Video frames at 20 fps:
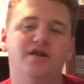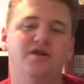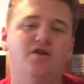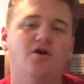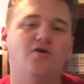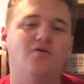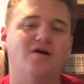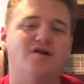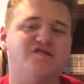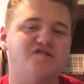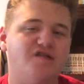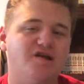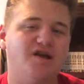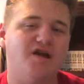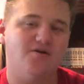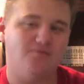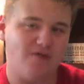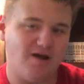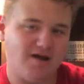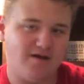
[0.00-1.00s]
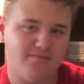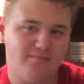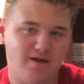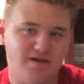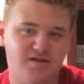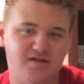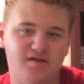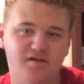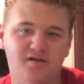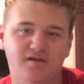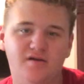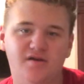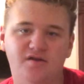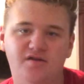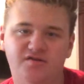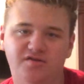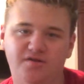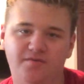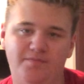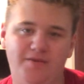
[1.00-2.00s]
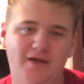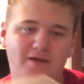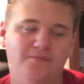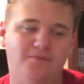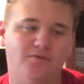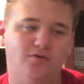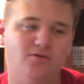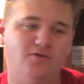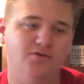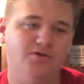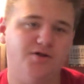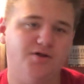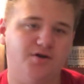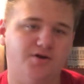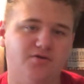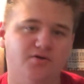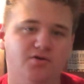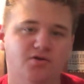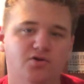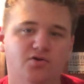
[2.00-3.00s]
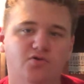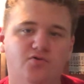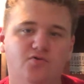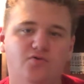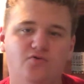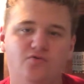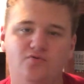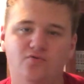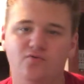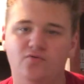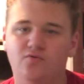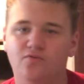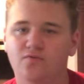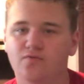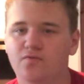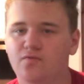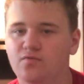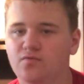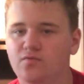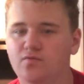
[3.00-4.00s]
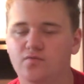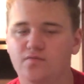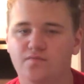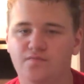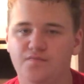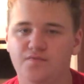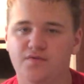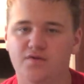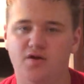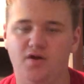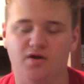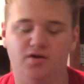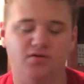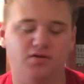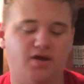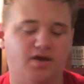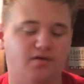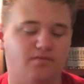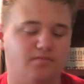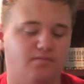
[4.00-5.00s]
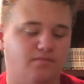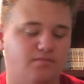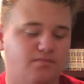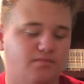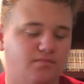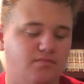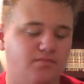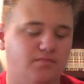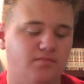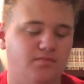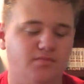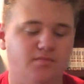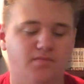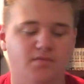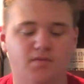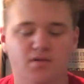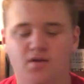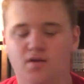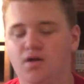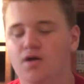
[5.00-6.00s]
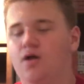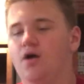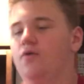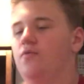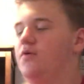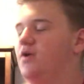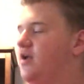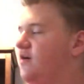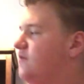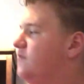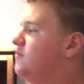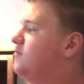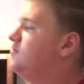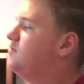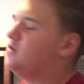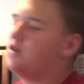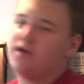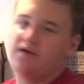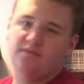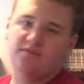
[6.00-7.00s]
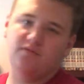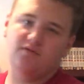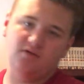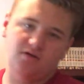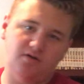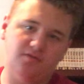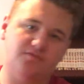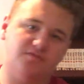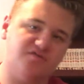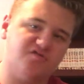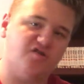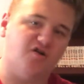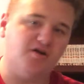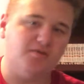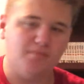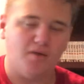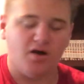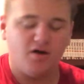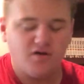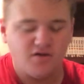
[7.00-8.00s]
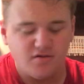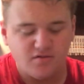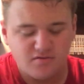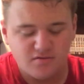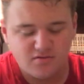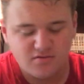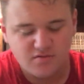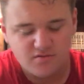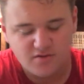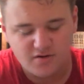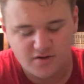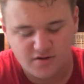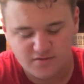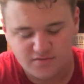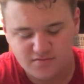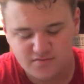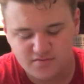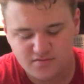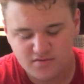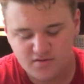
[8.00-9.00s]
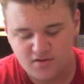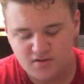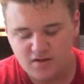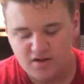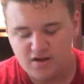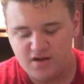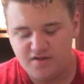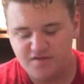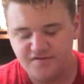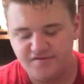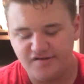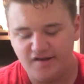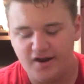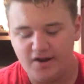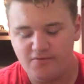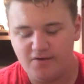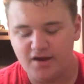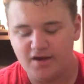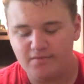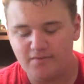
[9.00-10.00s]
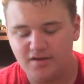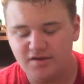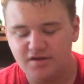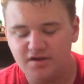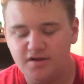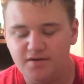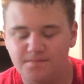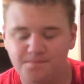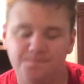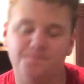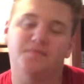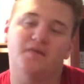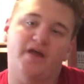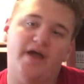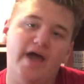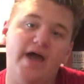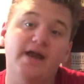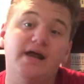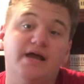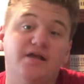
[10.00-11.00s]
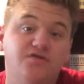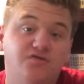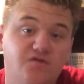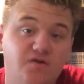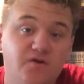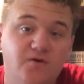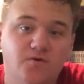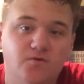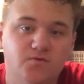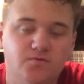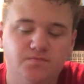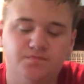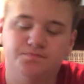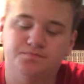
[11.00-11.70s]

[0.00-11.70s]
know I said I recommend it to people, you know, who, you know, like, whatever, like, you know, starting manga, you know, said I recommended it, and I do.